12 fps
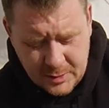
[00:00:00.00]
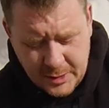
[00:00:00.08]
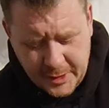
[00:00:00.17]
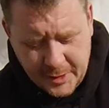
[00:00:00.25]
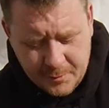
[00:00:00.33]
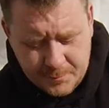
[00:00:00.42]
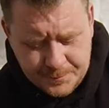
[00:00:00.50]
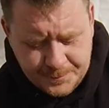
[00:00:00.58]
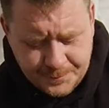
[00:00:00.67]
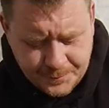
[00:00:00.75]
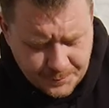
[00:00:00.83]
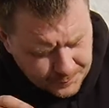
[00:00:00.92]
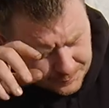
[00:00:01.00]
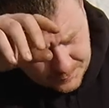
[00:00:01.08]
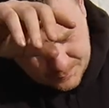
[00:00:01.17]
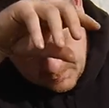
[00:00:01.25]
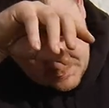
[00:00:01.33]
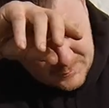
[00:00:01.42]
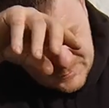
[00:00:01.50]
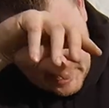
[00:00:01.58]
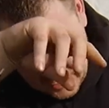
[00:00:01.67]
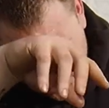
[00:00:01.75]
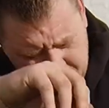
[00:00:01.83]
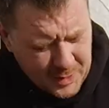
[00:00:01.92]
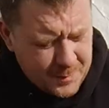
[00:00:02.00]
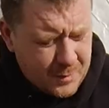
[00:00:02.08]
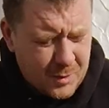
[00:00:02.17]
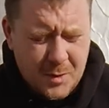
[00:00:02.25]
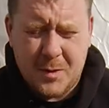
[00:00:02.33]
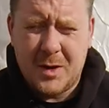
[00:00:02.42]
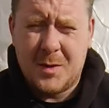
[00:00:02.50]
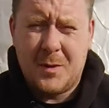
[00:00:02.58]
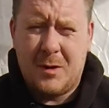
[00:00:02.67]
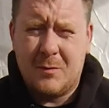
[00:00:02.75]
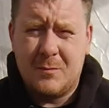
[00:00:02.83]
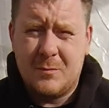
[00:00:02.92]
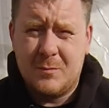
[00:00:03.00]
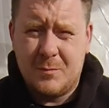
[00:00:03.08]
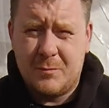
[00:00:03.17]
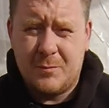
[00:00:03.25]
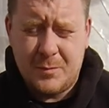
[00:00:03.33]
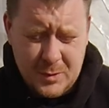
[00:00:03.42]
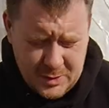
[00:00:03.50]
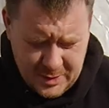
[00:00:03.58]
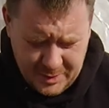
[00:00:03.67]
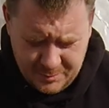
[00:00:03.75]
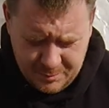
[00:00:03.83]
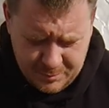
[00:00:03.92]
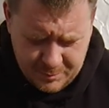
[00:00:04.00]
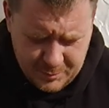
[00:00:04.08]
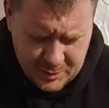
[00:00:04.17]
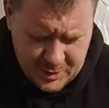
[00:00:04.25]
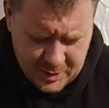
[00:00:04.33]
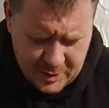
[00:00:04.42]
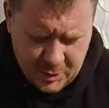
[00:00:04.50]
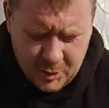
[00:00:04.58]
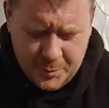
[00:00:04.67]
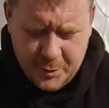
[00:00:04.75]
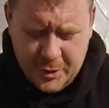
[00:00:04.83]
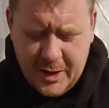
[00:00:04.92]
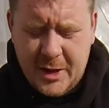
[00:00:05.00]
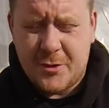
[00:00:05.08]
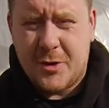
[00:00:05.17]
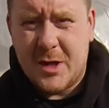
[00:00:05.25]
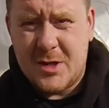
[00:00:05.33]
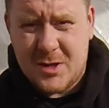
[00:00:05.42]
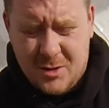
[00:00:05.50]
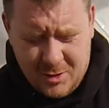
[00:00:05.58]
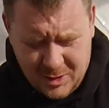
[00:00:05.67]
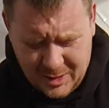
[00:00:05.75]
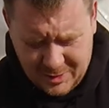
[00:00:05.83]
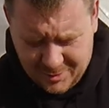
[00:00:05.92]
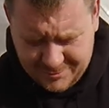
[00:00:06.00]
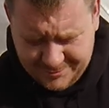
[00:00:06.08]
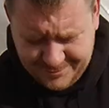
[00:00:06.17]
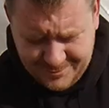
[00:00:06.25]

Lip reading: A lot of people go on about bloody, what's it called, marine grease and all that lot.